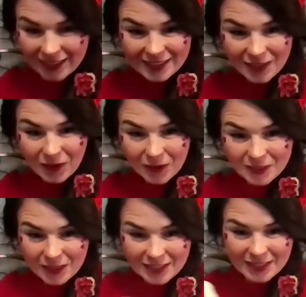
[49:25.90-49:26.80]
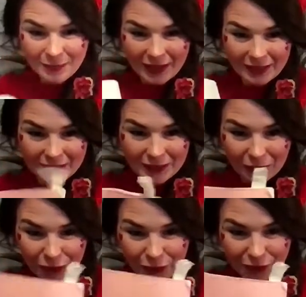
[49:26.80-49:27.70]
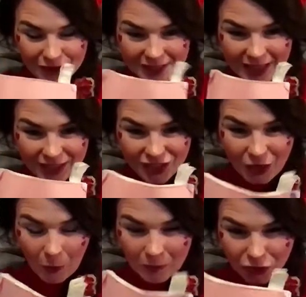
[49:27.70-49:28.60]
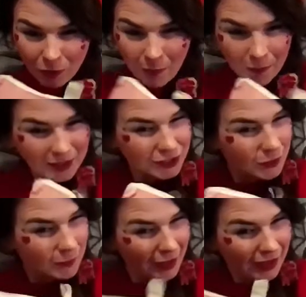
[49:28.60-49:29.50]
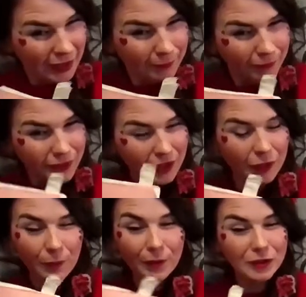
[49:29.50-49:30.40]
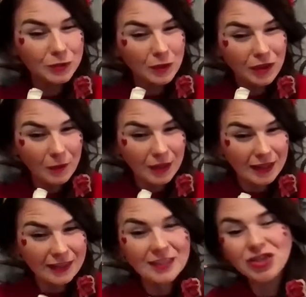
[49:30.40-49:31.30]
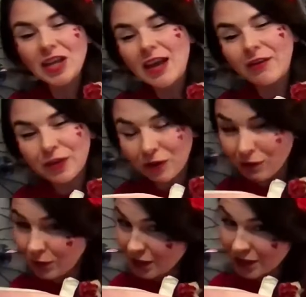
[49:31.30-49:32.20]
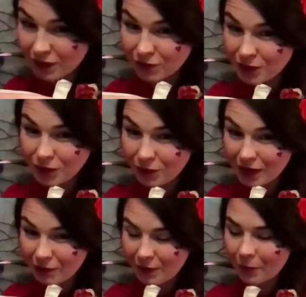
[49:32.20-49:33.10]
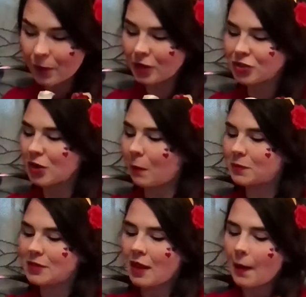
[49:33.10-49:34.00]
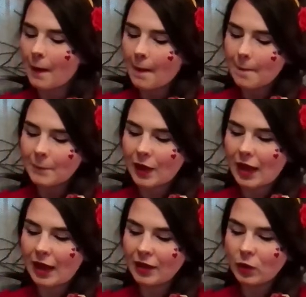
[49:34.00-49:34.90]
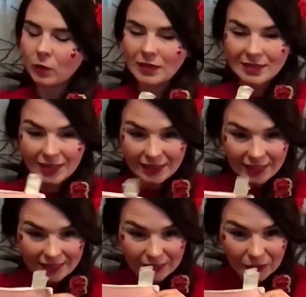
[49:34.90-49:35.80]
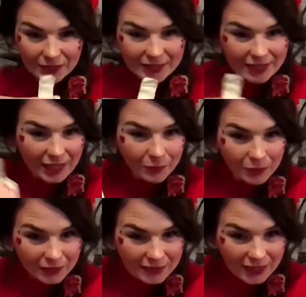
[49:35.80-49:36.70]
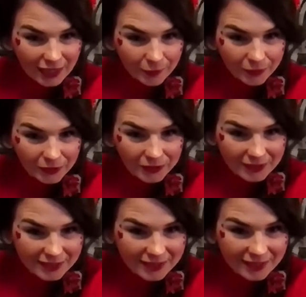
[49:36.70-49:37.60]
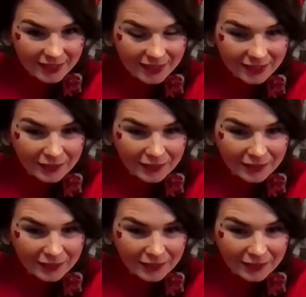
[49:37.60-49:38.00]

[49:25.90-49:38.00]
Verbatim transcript: It's called. So this is my little rough sketchy copy. Do you remember me doing my uh, the the books with you earlier this year? I don't know if you if you saw any of my workshops. But I always did these little staple together books.